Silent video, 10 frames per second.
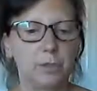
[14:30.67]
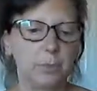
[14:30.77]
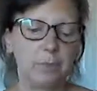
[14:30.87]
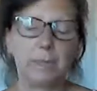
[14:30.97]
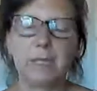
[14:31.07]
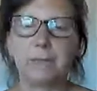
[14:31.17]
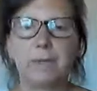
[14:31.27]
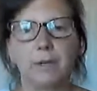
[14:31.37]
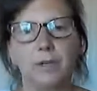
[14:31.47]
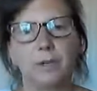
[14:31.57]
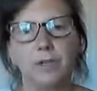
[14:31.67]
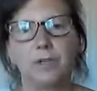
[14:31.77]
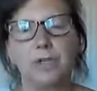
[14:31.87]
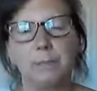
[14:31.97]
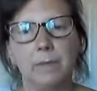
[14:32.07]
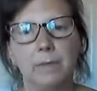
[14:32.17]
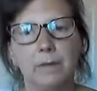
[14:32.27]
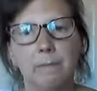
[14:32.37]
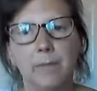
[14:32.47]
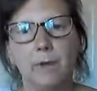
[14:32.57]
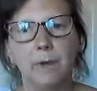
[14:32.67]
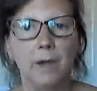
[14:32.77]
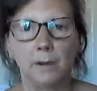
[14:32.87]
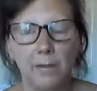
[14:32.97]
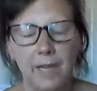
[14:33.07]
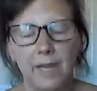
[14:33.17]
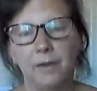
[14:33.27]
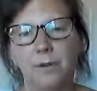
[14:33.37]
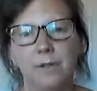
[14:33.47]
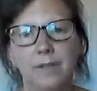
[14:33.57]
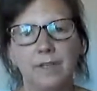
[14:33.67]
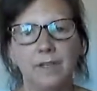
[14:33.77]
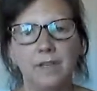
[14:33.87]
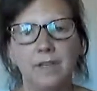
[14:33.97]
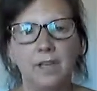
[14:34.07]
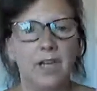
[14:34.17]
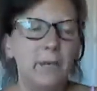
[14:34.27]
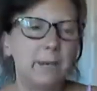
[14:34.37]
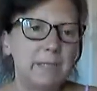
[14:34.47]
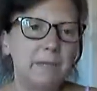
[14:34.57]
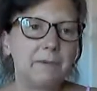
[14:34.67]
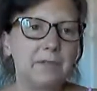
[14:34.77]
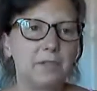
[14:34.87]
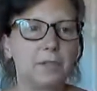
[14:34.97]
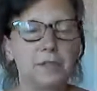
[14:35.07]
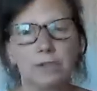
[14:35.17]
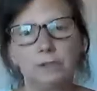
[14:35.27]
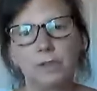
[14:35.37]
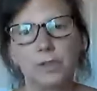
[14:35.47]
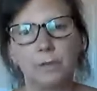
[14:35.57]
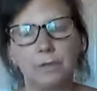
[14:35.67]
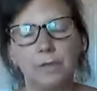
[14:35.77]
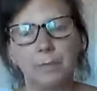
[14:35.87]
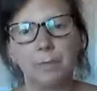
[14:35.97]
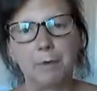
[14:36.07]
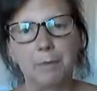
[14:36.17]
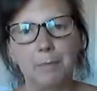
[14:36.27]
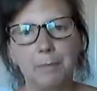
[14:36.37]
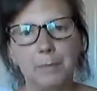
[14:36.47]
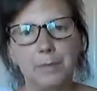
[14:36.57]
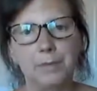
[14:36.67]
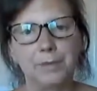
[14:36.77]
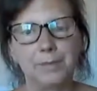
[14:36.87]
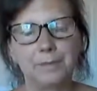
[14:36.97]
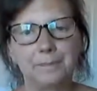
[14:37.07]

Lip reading: So please put your questions below. Let me know how you're getting on, and are you experiencing lots of discomfort in perimenopause?